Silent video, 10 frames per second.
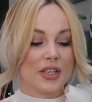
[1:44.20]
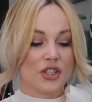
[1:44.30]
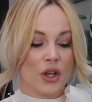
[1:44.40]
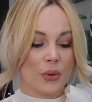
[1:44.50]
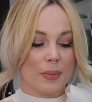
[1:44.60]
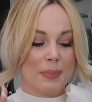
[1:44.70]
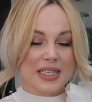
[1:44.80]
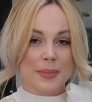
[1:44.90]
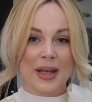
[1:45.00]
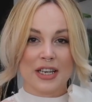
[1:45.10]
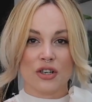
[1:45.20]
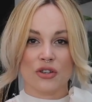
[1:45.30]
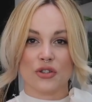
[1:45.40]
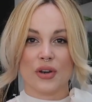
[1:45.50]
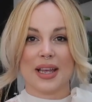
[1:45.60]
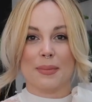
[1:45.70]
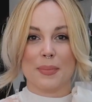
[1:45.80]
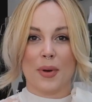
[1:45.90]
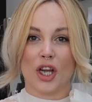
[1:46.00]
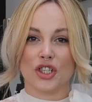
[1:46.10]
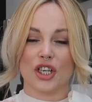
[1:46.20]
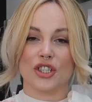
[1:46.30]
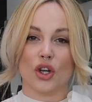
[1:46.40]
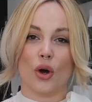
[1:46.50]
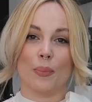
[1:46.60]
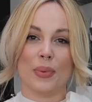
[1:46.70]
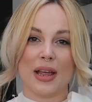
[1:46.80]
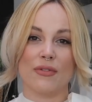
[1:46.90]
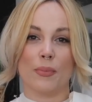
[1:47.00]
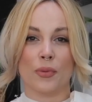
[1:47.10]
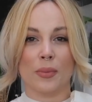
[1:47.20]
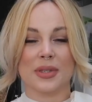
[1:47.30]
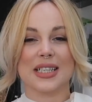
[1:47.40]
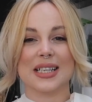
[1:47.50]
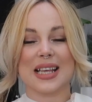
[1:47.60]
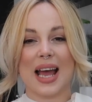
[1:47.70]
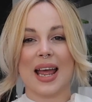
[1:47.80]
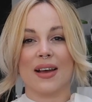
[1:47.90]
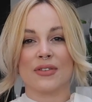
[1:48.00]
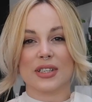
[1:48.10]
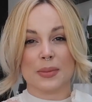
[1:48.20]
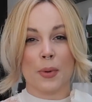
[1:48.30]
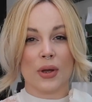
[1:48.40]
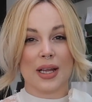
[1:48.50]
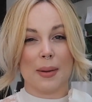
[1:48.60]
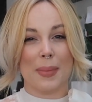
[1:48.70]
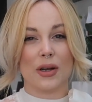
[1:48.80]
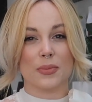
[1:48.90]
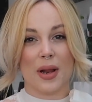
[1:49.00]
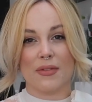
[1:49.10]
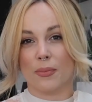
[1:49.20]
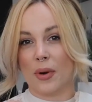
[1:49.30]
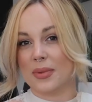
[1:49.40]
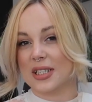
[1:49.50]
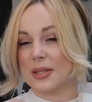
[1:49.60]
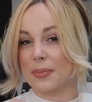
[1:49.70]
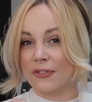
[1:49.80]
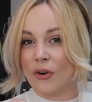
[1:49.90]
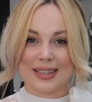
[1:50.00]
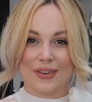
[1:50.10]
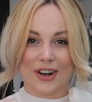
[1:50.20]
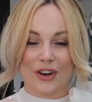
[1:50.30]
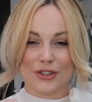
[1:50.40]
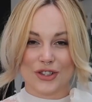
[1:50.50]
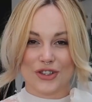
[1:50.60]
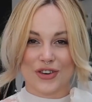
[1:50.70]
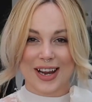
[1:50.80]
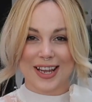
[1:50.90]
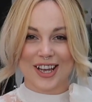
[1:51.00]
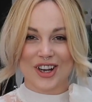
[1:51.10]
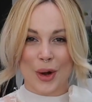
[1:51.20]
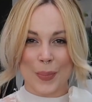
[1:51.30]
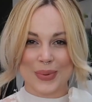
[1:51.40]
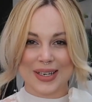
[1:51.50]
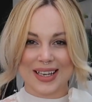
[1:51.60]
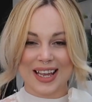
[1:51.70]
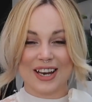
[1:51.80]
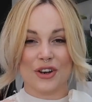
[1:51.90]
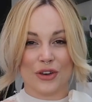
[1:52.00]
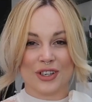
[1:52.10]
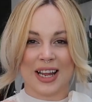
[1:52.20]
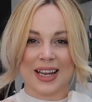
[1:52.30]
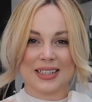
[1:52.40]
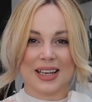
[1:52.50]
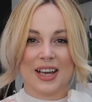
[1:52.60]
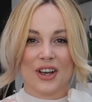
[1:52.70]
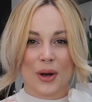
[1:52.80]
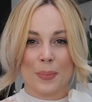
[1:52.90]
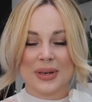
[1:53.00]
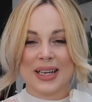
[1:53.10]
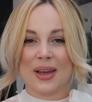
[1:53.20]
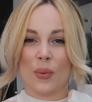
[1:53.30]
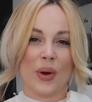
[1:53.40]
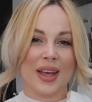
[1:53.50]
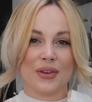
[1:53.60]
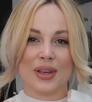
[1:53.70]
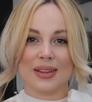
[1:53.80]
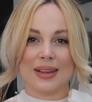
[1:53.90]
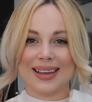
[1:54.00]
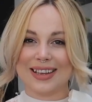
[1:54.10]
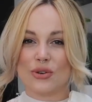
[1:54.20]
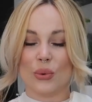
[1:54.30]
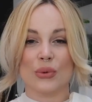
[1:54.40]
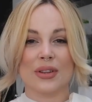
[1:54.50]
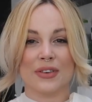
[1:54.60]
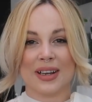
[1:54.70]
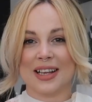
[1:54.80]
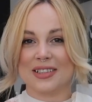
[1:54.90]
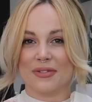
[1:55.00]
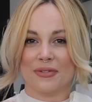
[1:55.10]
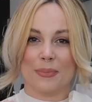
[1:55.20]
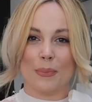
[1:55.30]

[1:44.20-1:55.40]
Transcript: So Bettie Page lingerie can be purchased on Playful Promises. I have spoken about Playful Promises before. They're a lingerie company, an online company where you can get all different kinds of